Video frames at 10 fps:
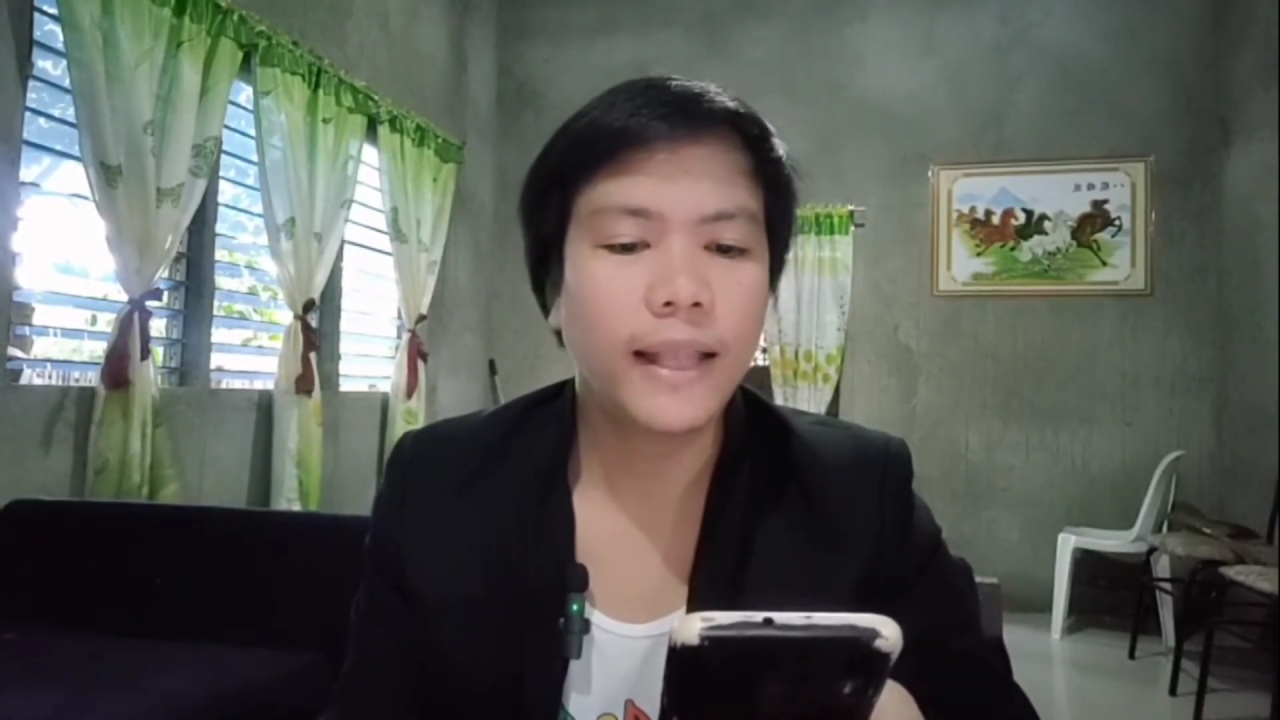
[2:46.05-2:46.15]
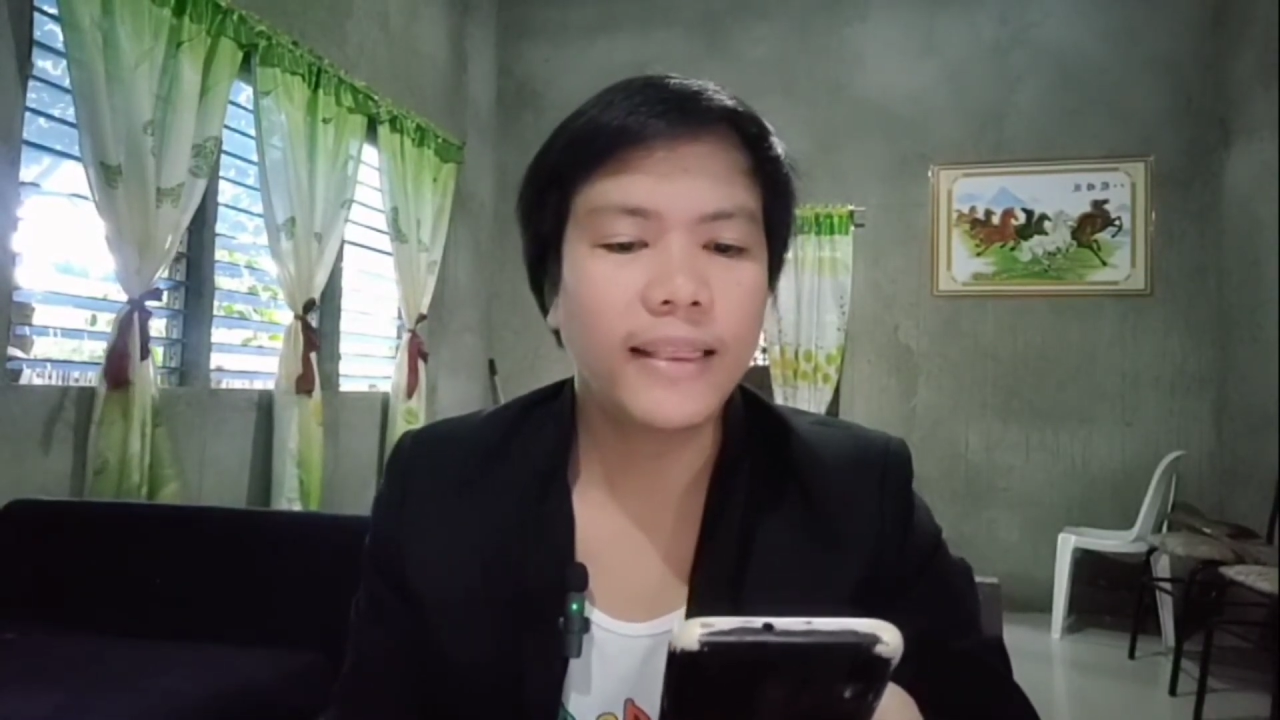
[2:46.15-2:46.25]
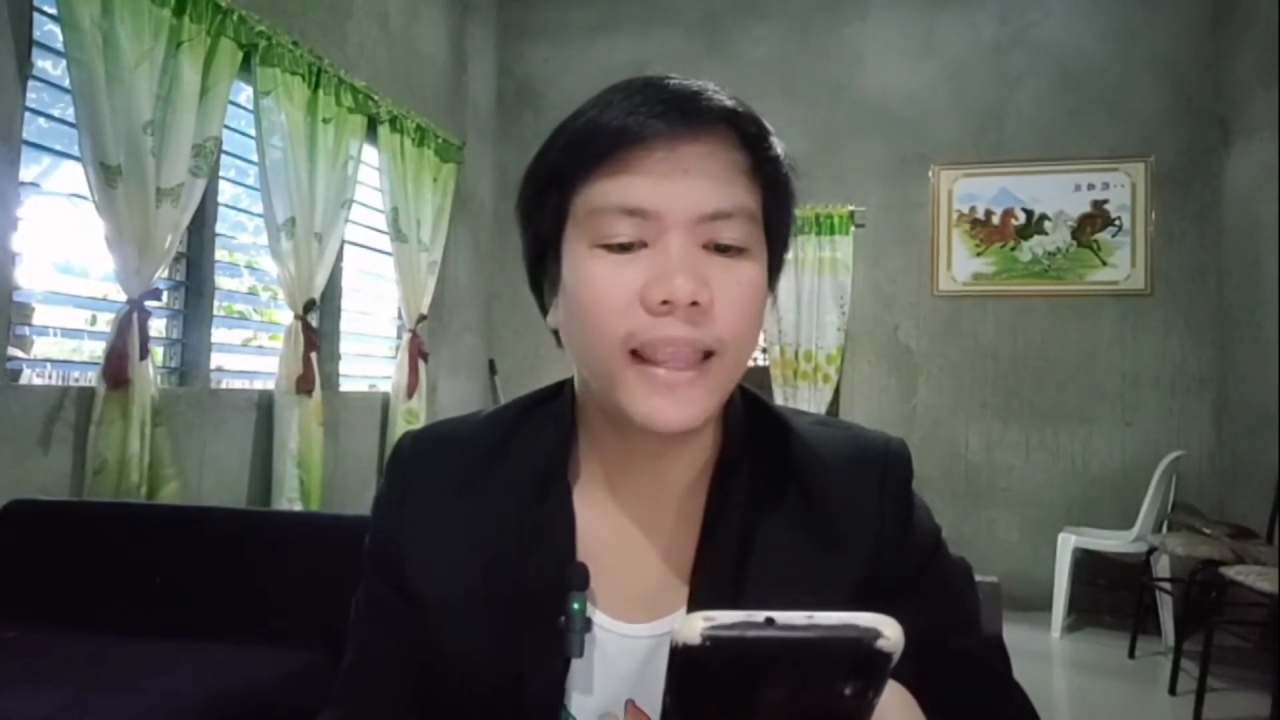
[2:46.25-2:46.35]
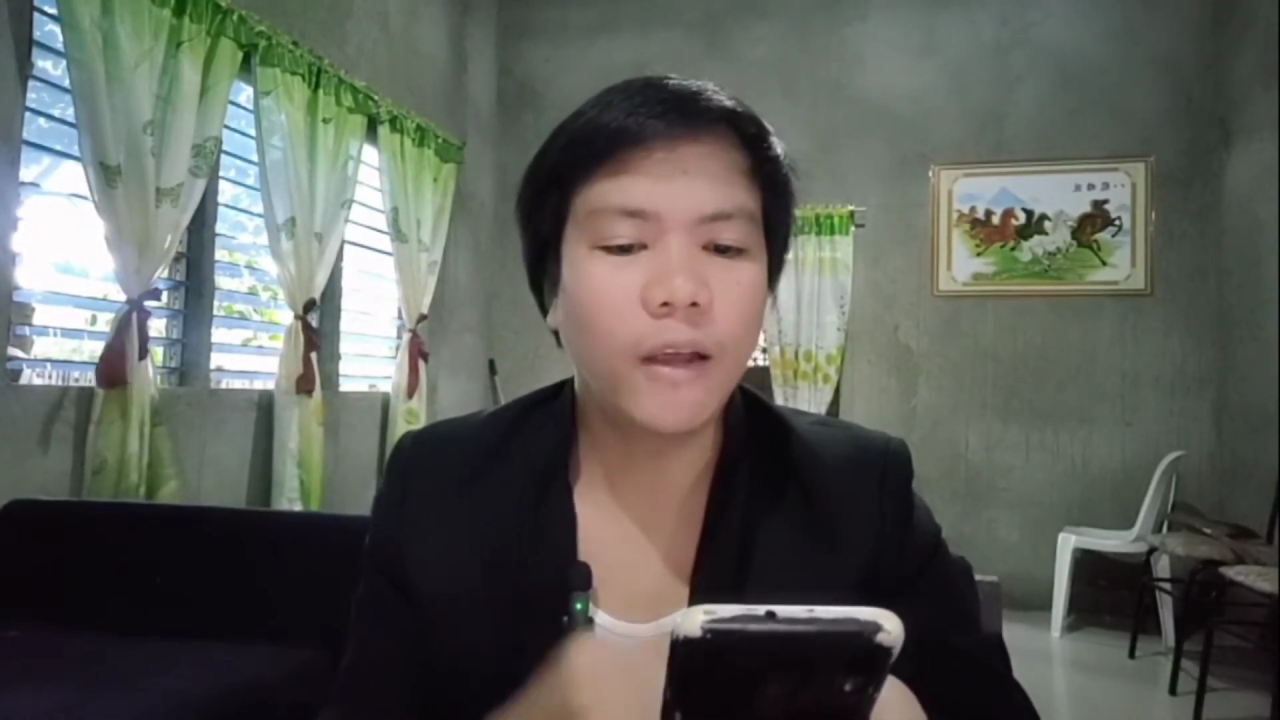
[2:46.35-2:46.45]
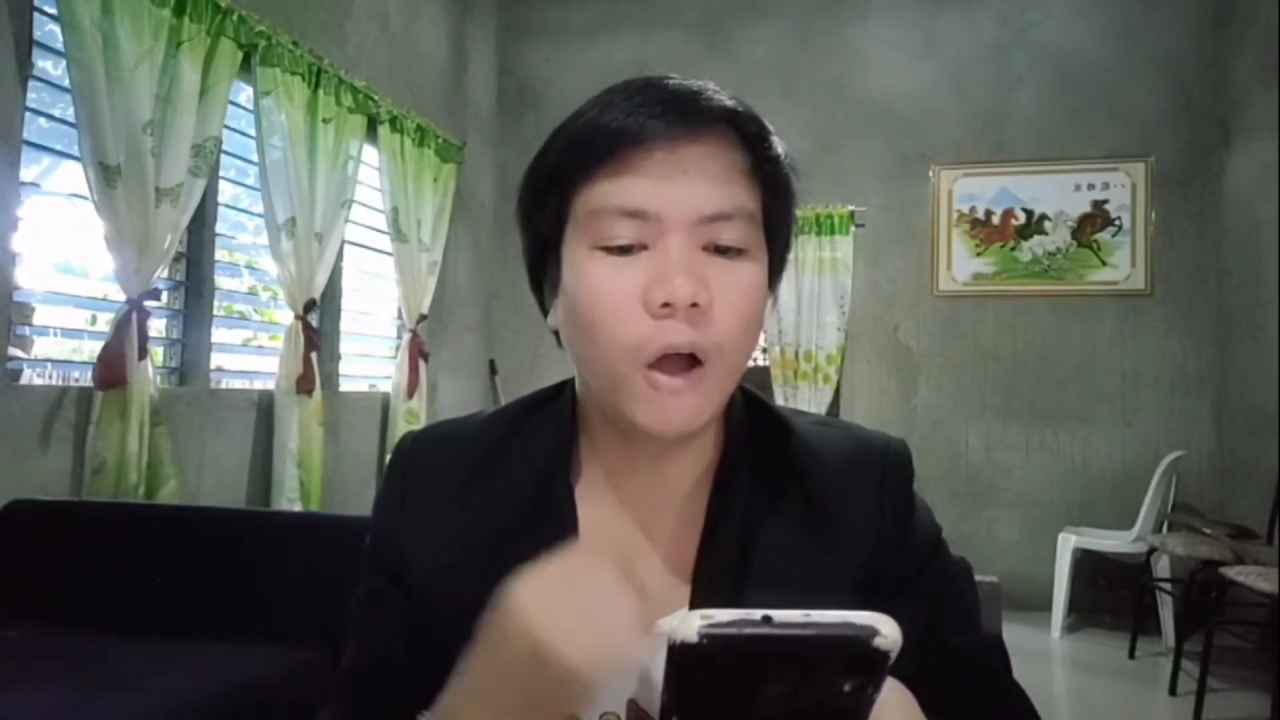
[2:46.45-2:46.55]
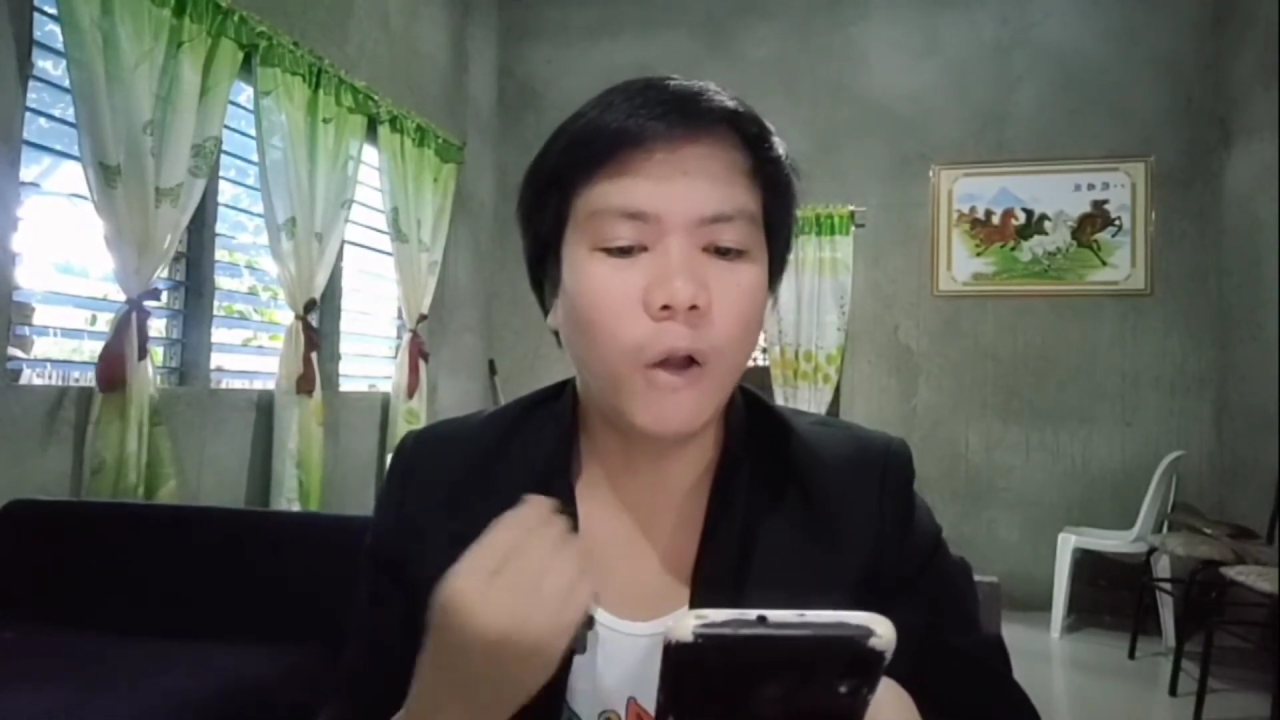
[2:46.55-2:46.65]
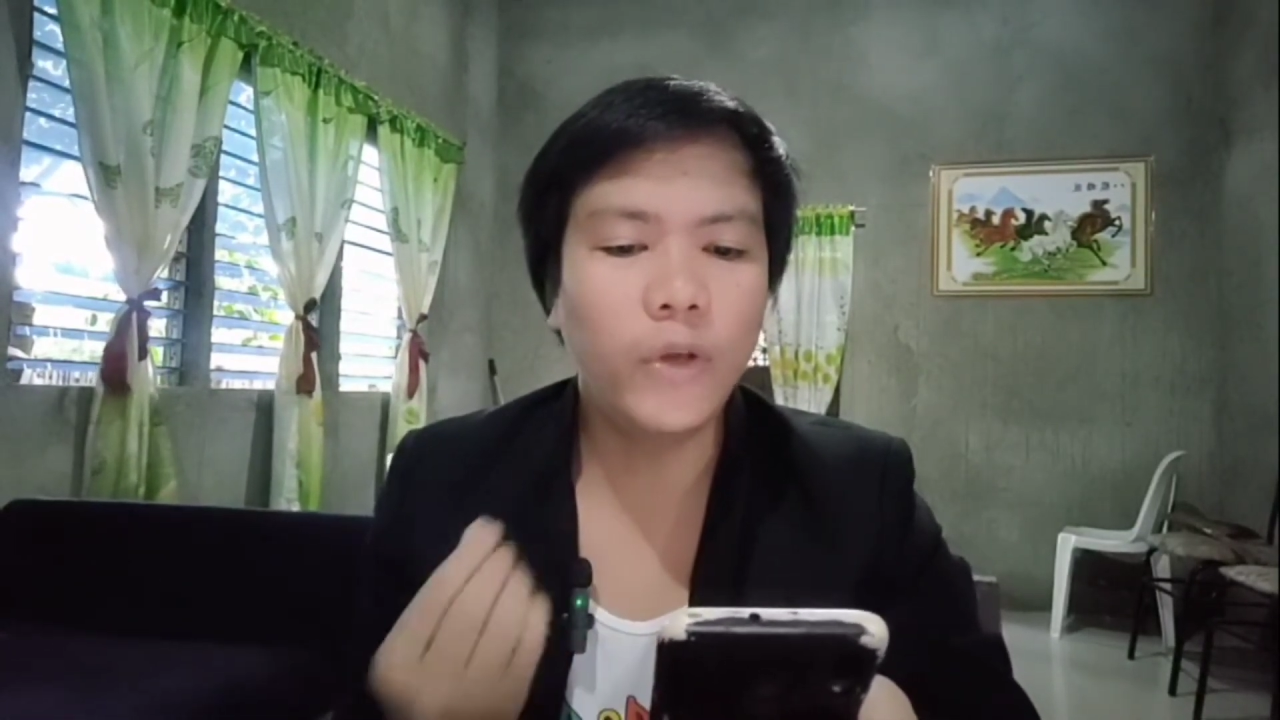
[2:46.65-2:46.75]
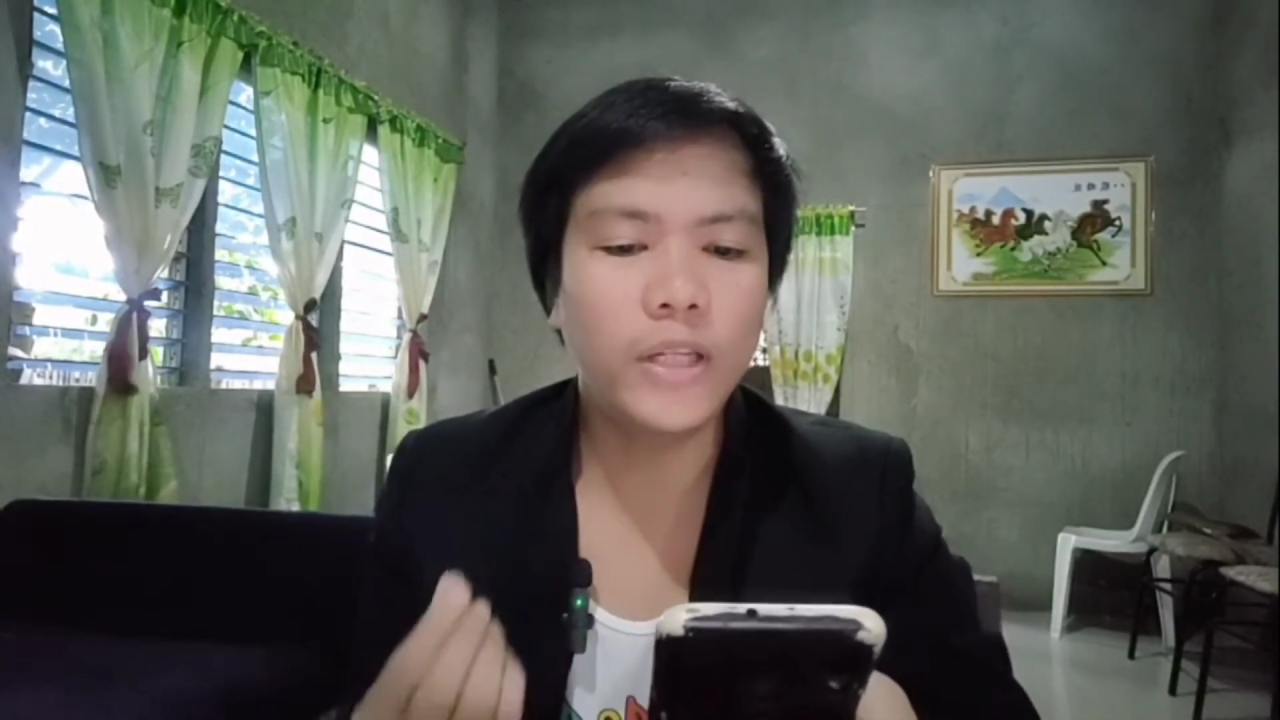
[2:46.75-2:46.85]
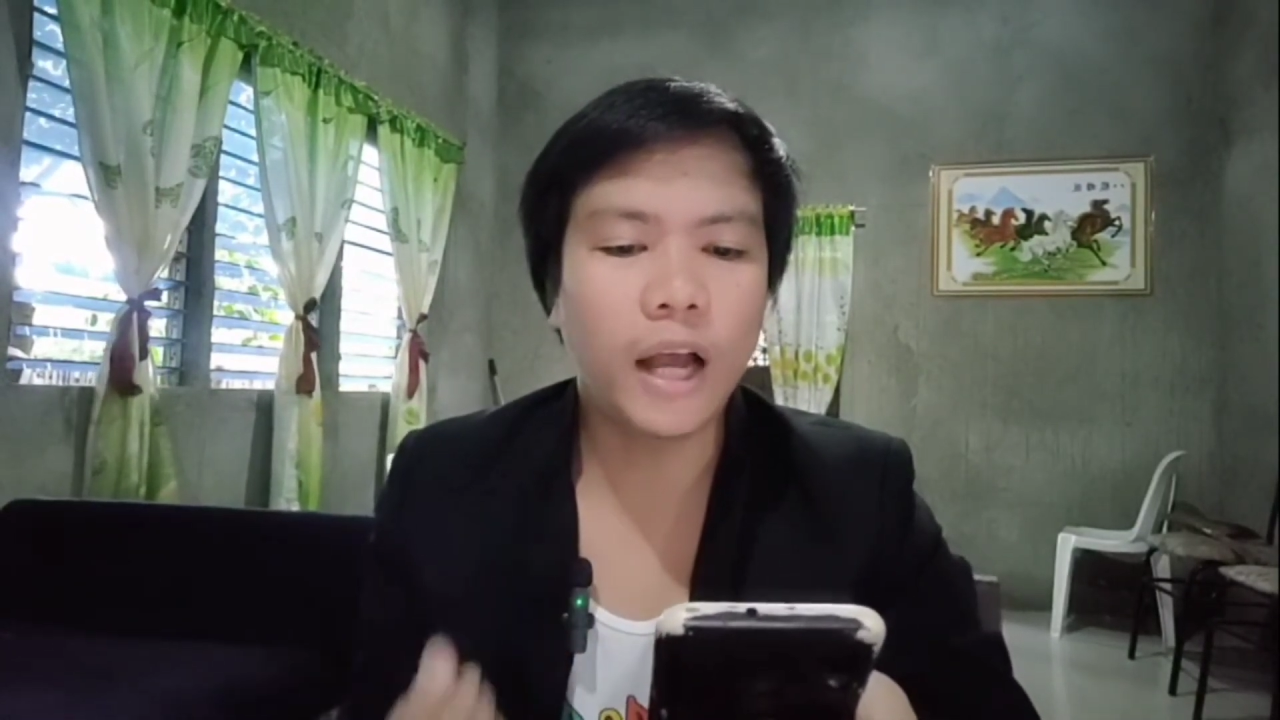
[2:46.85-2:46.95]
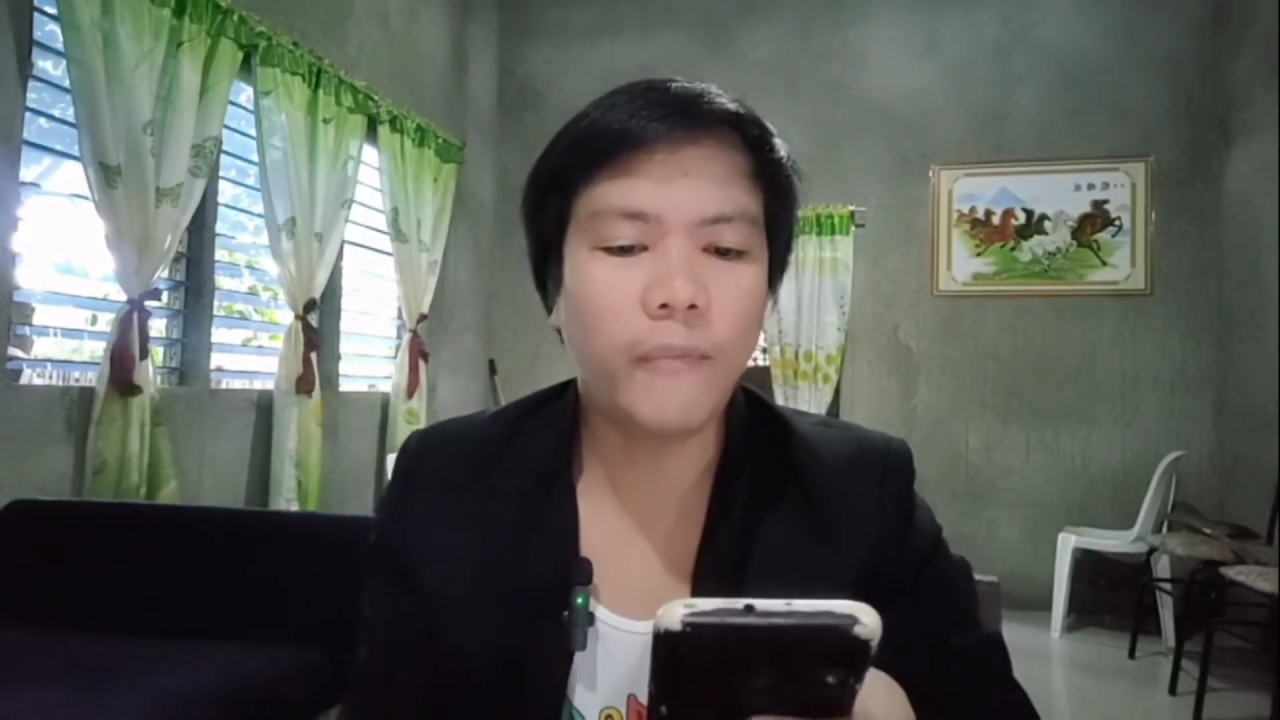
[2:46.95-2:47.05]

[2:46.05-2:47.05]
that they always